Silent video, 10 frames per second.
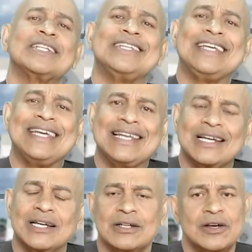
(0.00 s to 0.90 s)

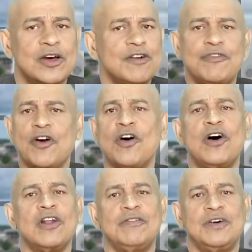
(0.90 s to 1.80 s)
deal for
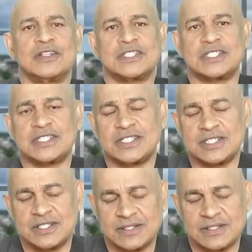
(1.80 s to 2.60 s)
all of us.